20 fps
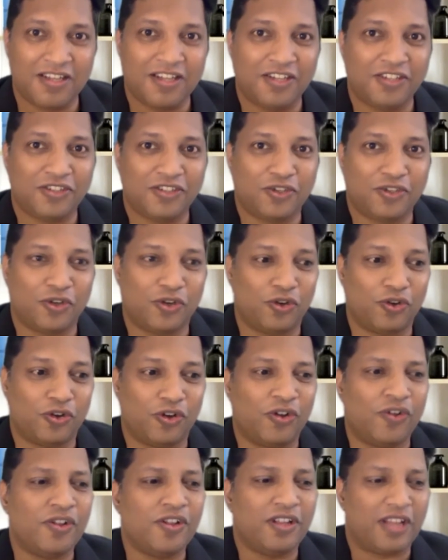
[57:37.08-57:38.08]
So
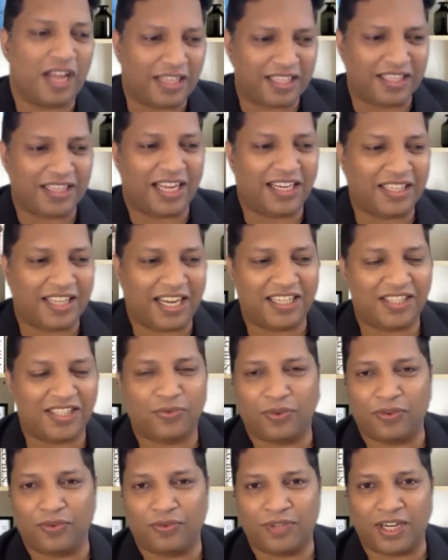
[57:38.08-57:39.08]
I think that is
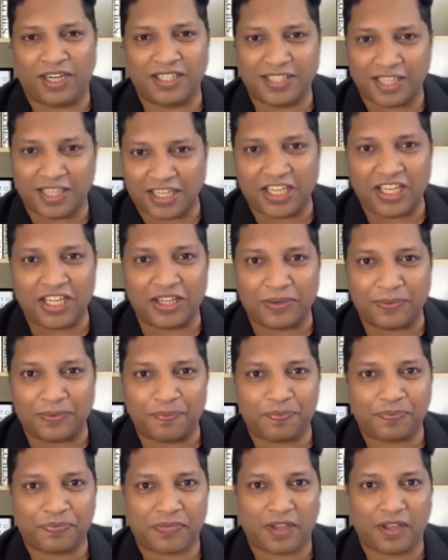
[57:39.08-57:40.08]
the key
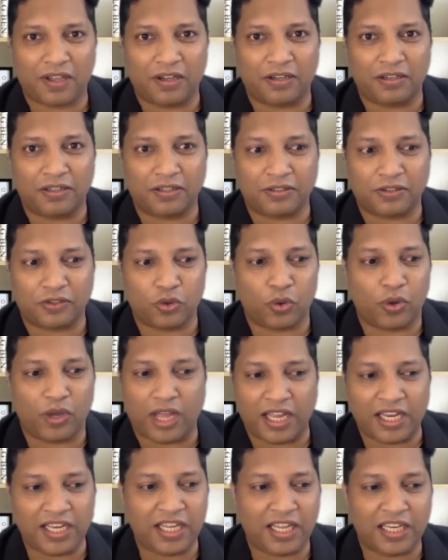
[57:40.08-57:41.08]
to
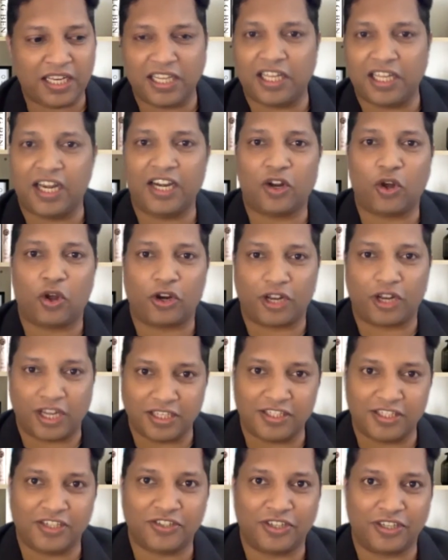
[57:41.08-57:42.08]
any great
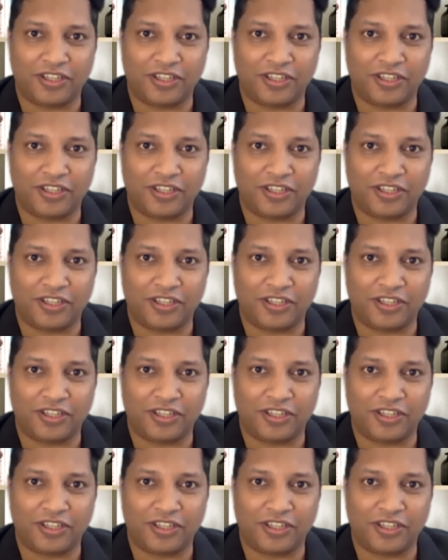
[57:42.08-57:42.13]
organization.